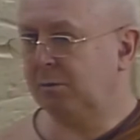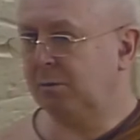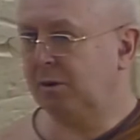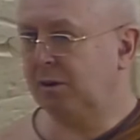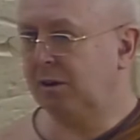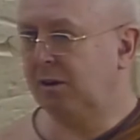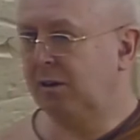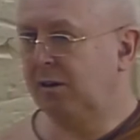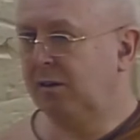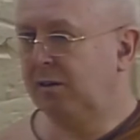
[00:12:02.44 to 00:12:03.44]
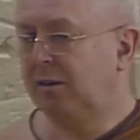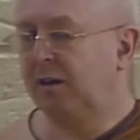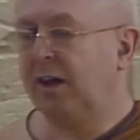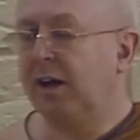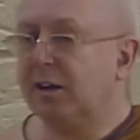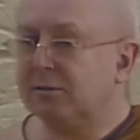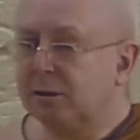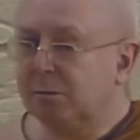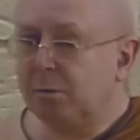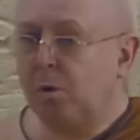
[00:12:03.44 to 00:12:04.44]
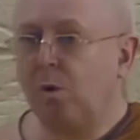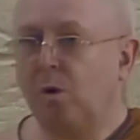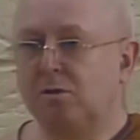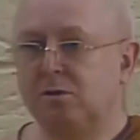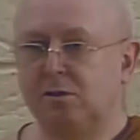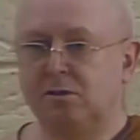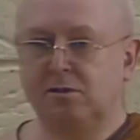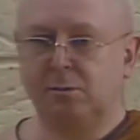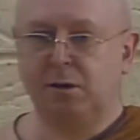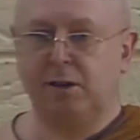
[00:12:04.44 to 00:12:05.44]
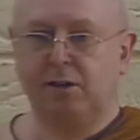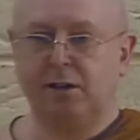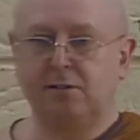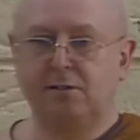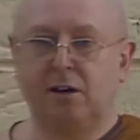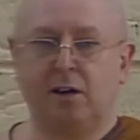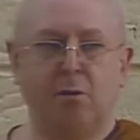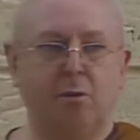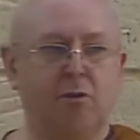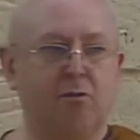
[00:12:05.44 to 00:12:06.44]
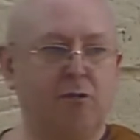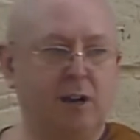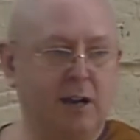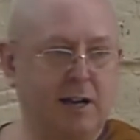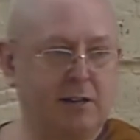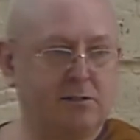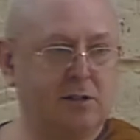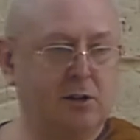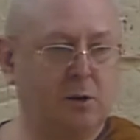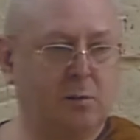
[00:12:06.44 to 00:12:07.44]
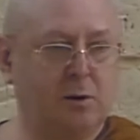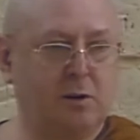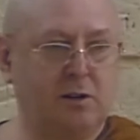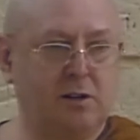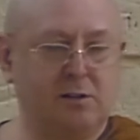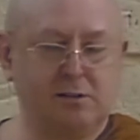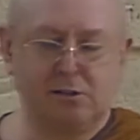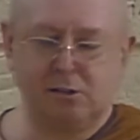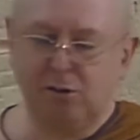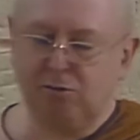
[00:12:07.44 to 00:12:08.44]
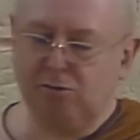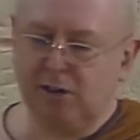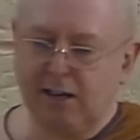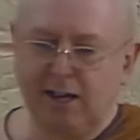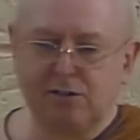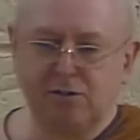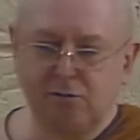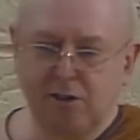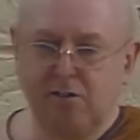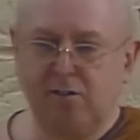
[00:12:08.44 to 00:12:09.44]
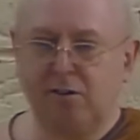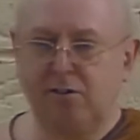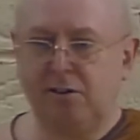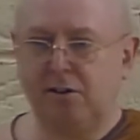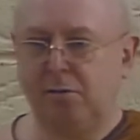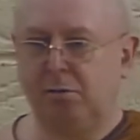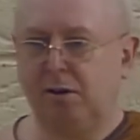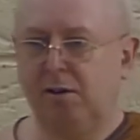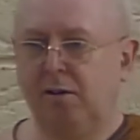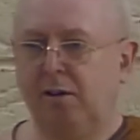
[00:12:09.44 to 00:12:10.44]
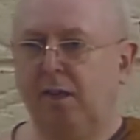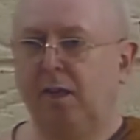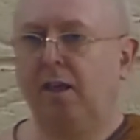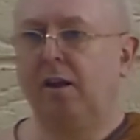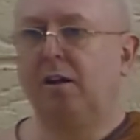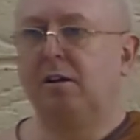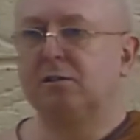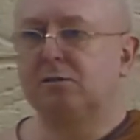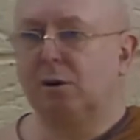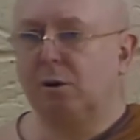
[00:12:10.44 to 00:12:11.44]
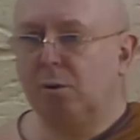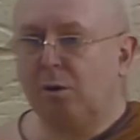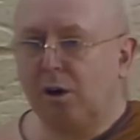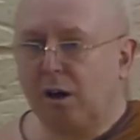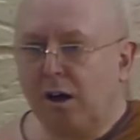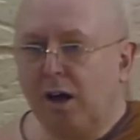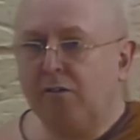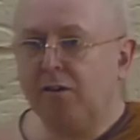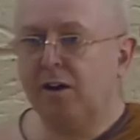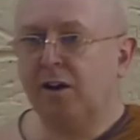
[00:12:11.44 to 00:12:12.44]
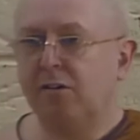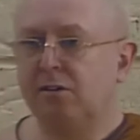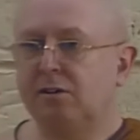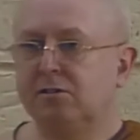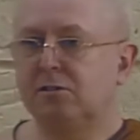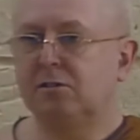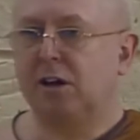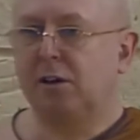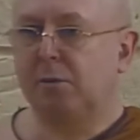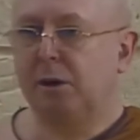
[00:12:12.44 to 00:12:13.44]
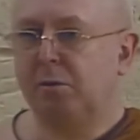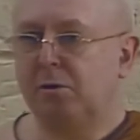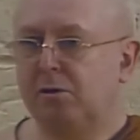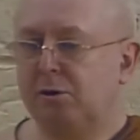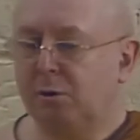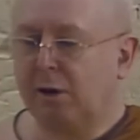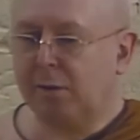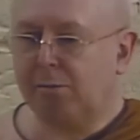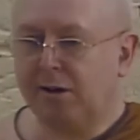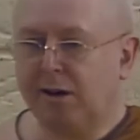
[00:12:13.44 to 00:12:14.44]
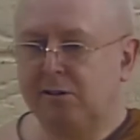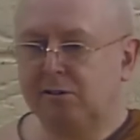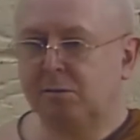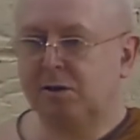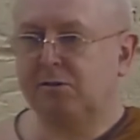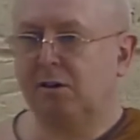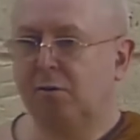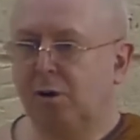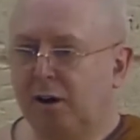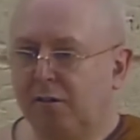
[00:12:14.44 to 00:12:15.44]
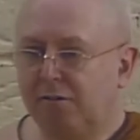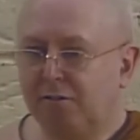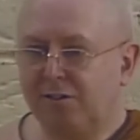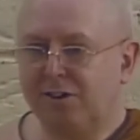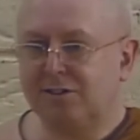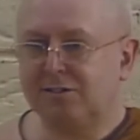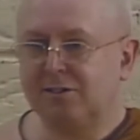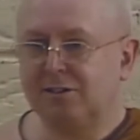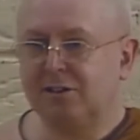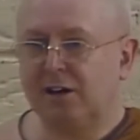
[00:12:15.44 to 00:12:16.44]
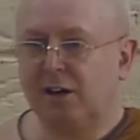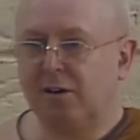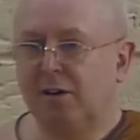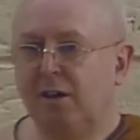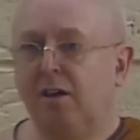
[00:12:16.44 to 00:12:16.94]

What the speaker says: the body. And it's important to spend that time relaxing your body, till you relax very, very deeply. So what I've encouraged other people to do, what I practice myself, when I first sit down,